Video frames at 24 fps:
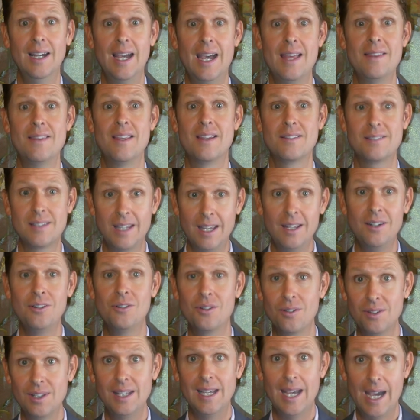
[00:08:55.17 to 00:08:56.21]
and thus
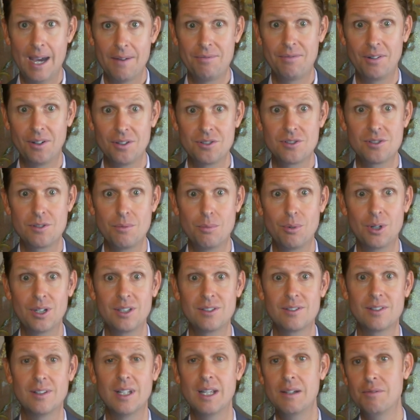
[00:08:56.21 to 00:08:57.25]
hinder the efforts to
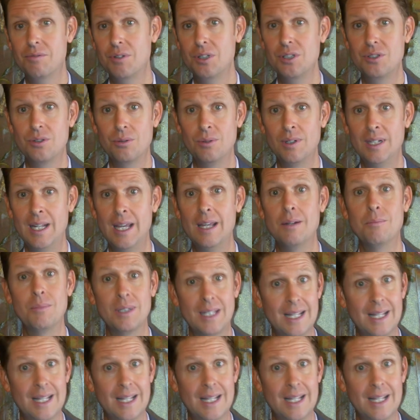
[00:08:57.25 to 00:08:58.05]
bring slavery to an end.